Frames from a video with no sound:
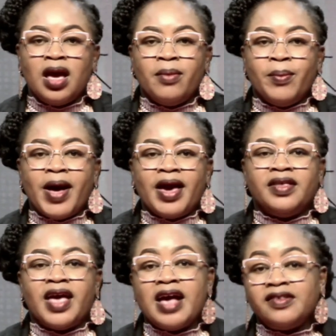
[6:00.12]
by
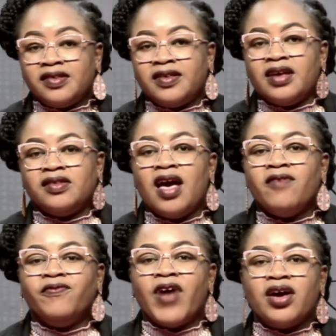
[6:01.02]
the SSS
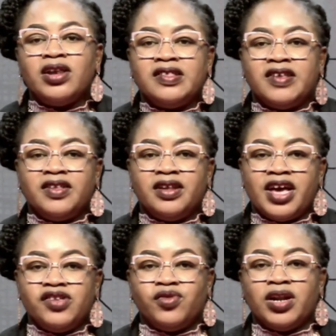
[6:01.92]
violated the
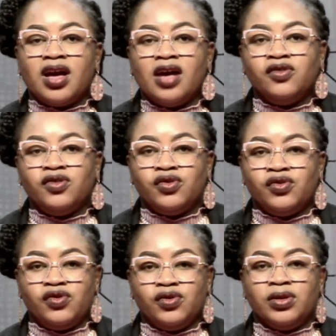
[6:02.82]
Nigerian
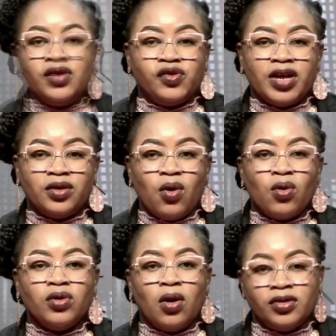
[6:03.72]
constitution and court
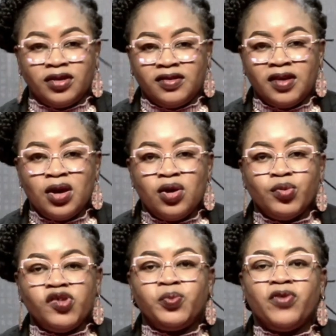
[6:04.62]
orders
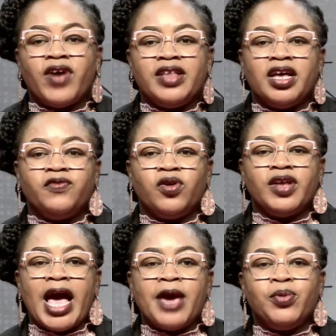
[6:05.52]
which provided for the
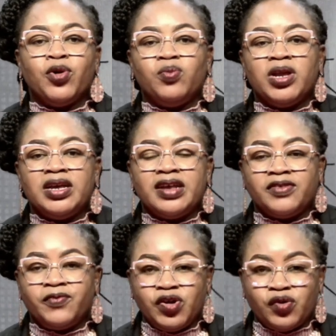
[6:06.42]
IPOB leader's
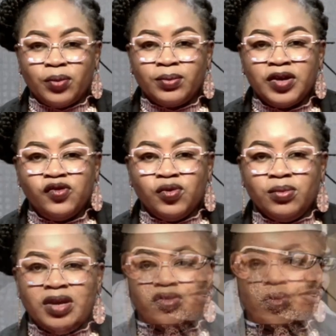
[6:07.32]
freedom to
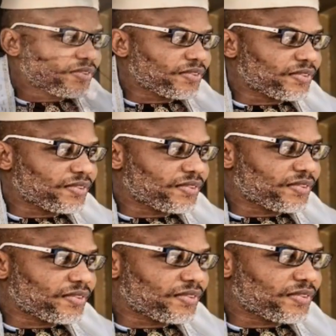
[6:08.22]
meet with his
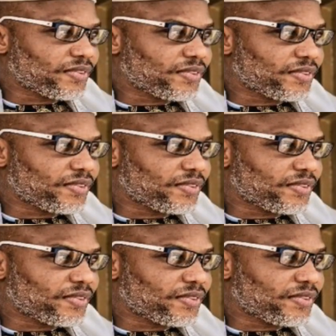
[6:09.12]
lawyers. He said the
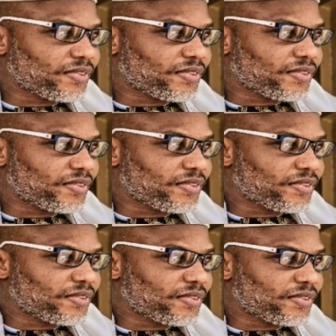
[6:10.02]
secret police
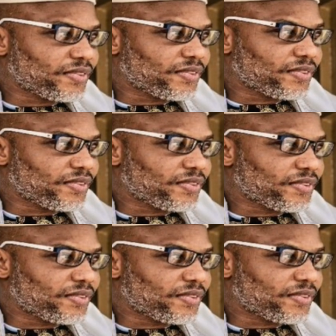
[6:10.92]
has not allowed
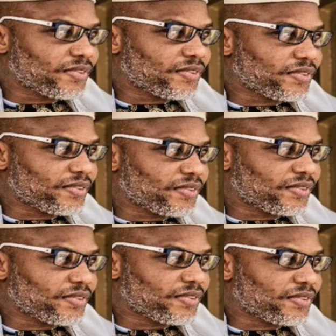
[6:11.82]
them access to
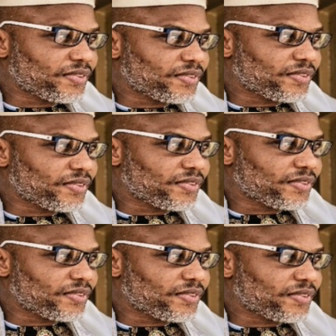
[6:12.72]
Mr. Kano since